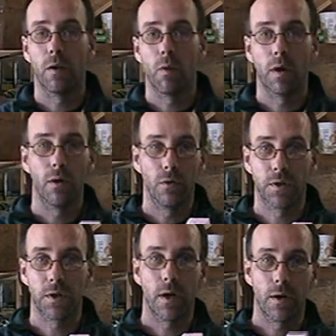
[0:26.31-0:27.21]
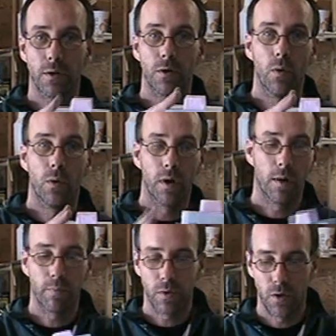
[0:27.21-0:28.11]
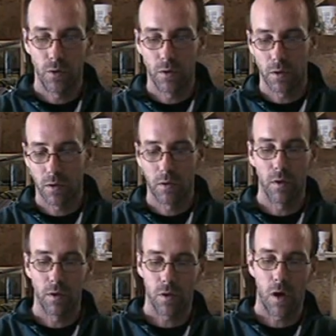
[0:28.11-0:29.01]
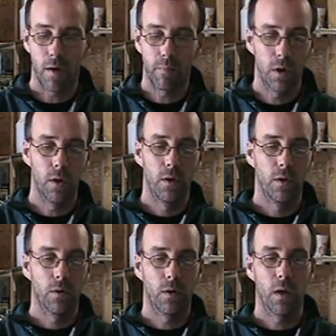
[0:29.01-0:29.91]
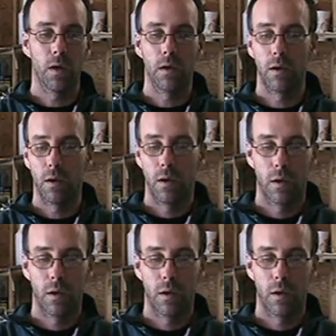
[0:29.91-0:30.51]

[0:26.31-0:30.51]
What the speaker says: and I want to do stairs going up to the top. Okay,